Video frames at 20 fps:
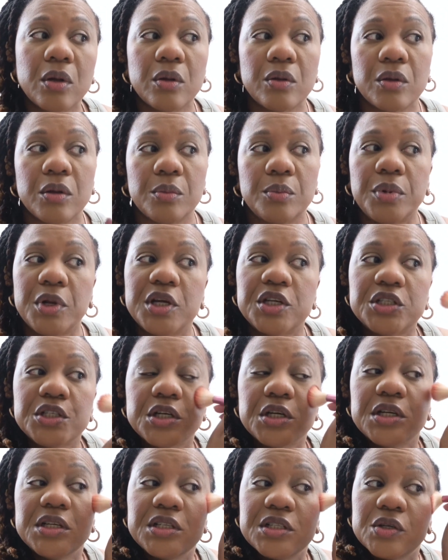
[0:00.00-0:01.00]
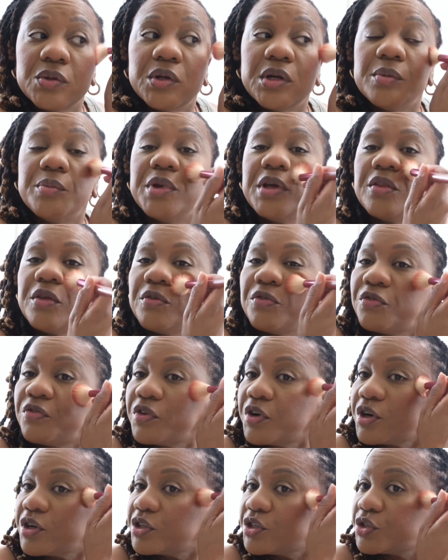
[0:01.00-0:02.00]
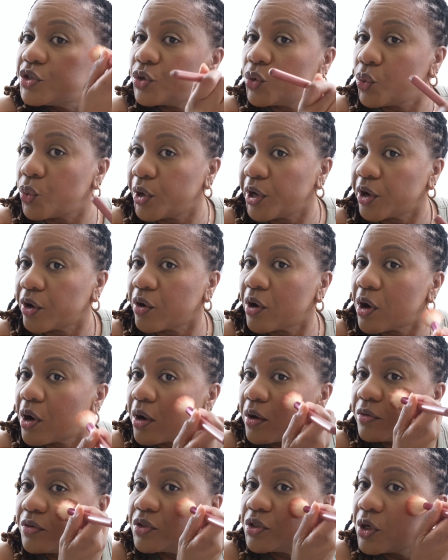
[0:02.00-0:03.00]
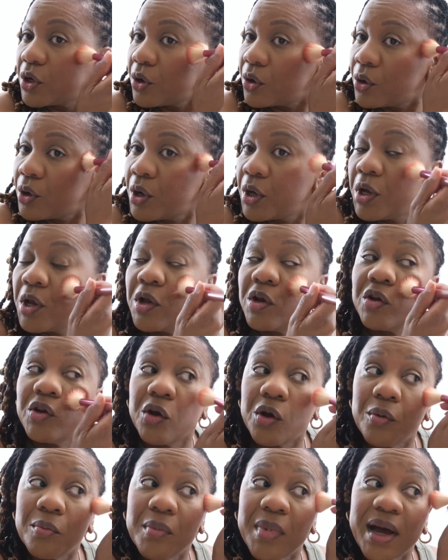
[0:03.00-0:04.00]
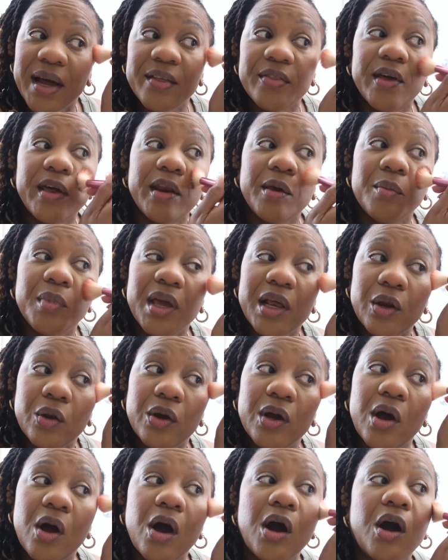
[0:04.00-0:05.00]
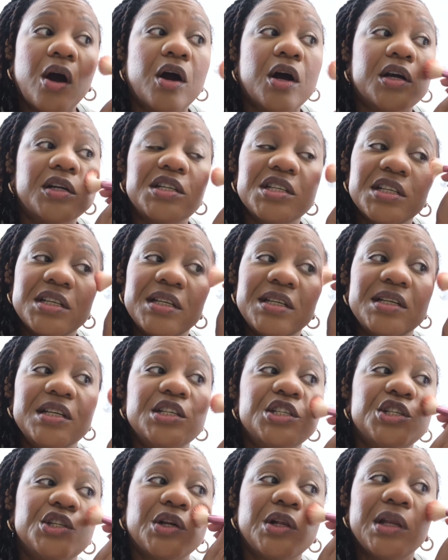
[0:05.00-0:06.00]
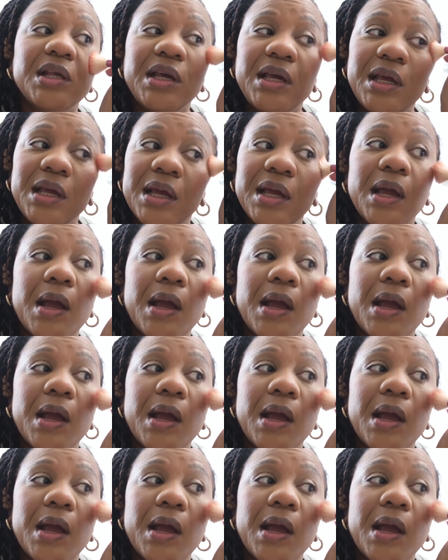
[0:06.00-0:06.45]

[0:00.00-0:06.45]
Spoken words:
the blusher is going to be the first to wear off, so don't mind that it may look harsh initially,